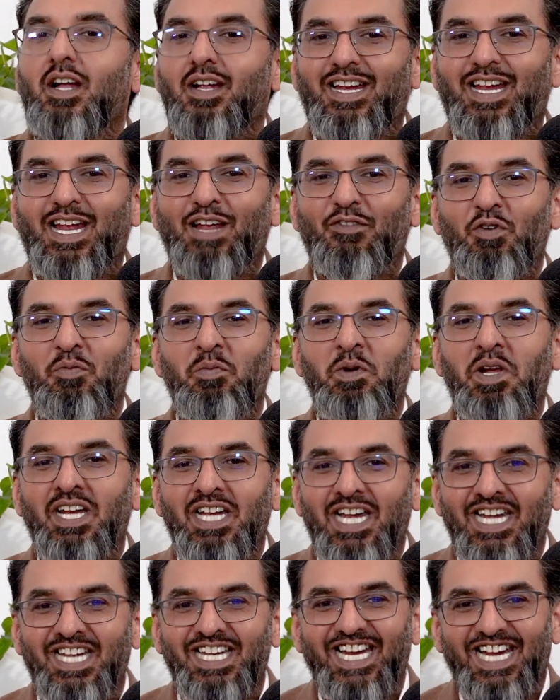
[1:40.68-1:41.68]
given me an
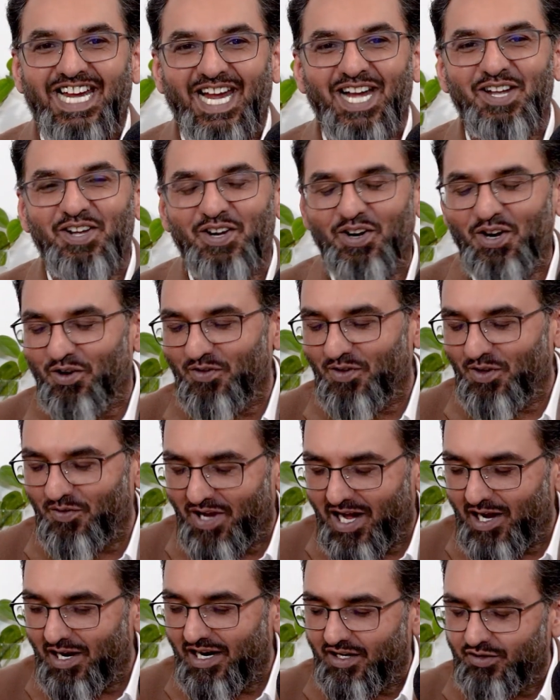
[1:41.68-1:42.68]
indicator of
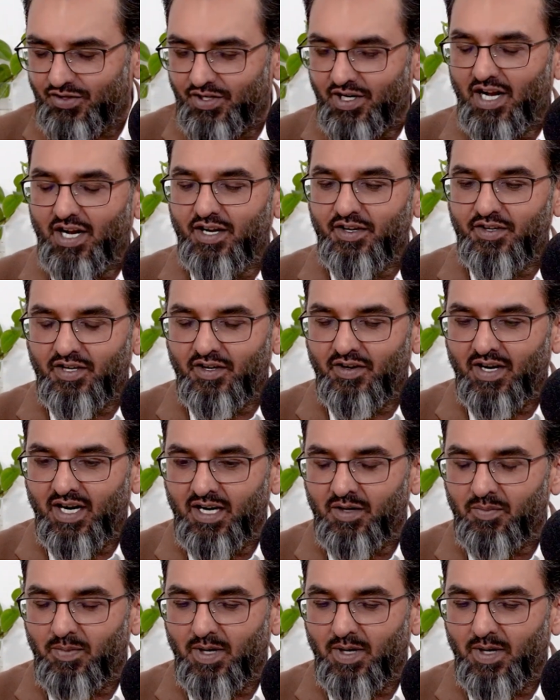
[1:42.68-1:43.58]
how I should answer it.